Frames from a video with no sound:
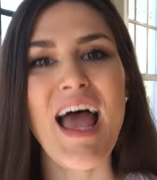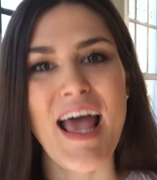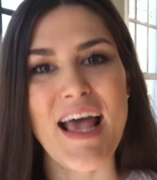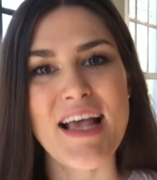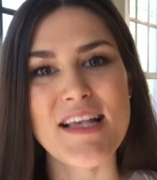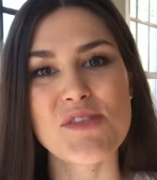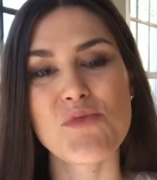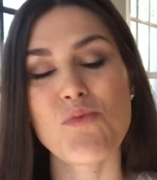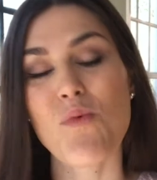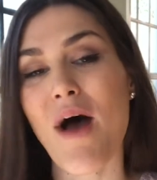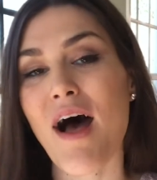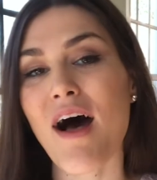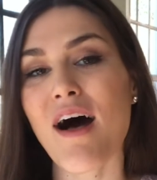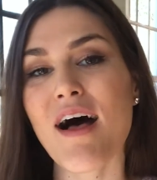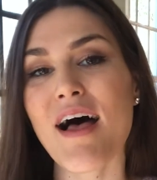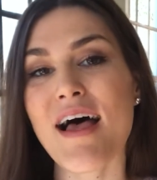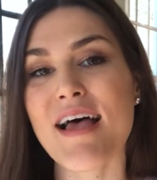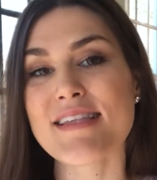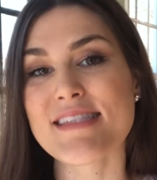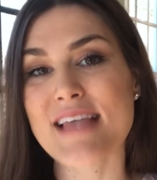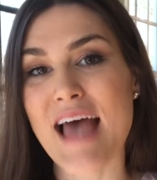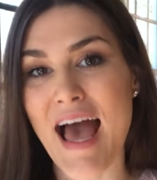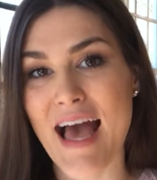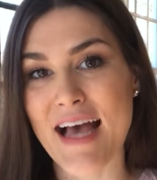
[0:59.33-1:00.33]
as well
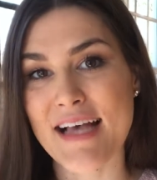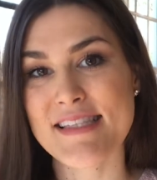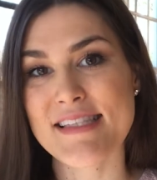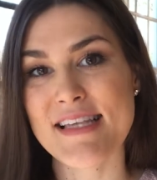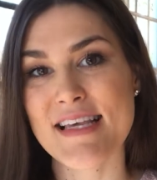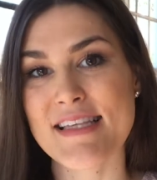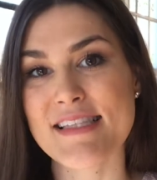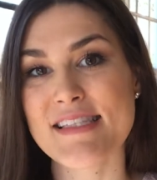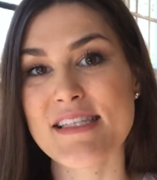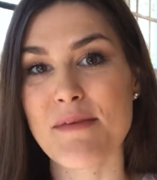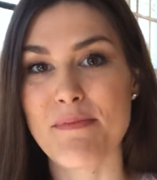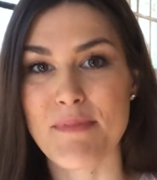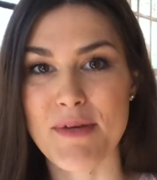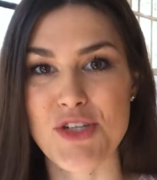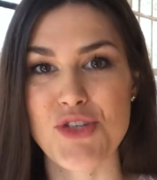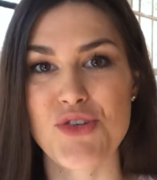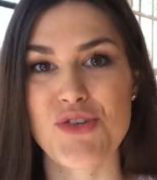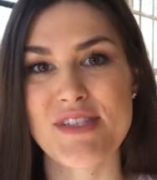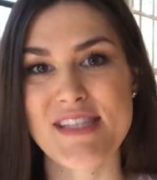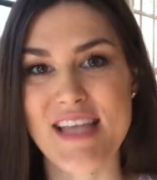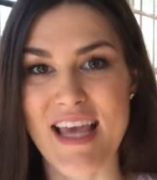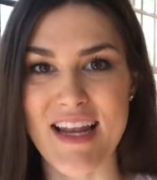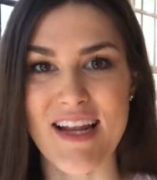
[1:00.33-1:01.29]
as access to Pinterest